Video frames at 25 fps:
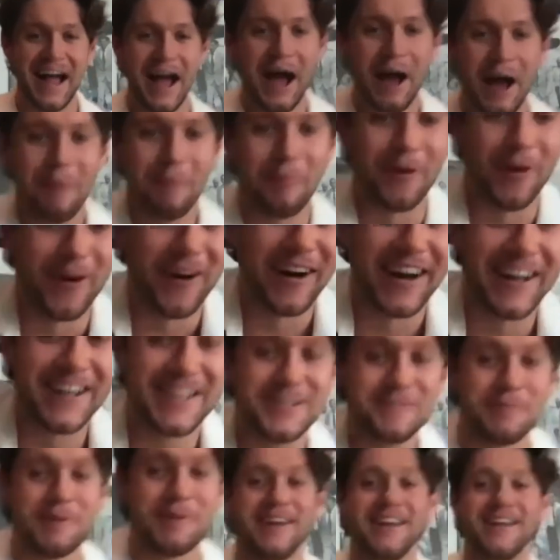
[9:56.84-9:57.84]
But it's
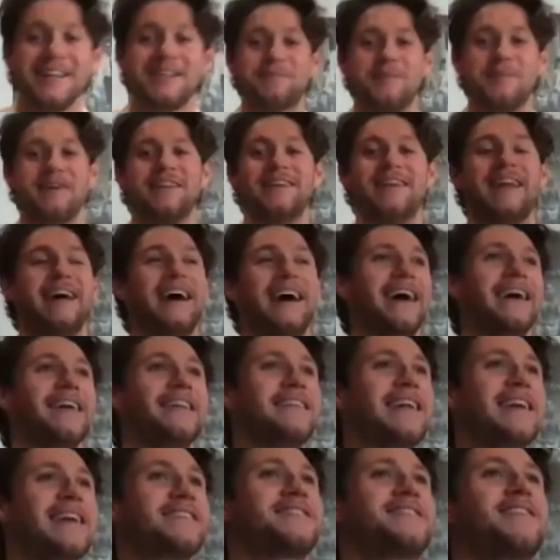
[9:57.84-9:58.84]
been
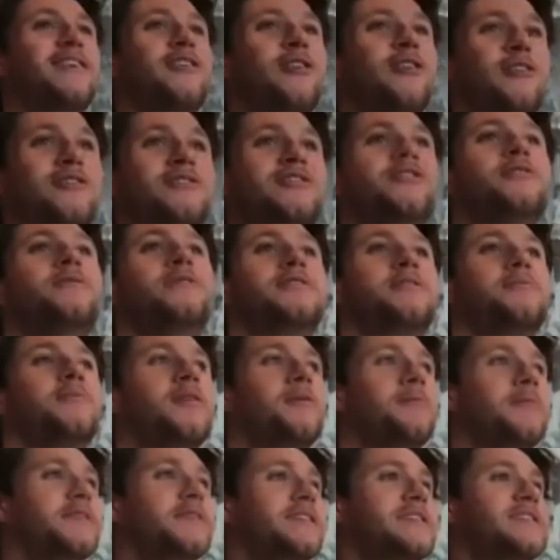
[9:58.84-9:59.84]
that's the go-to at the
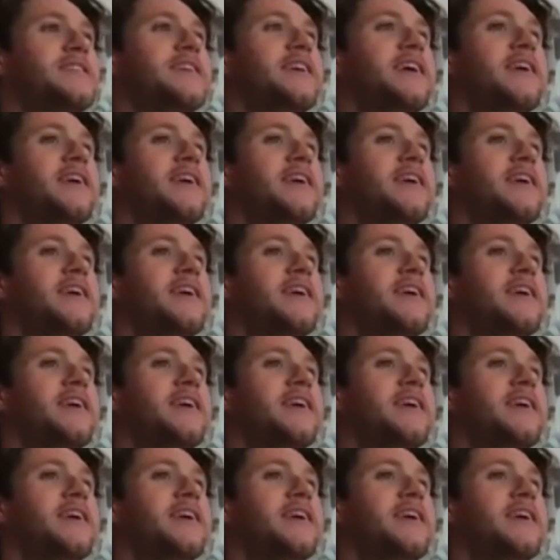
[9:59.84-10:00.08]
moment, isn't it?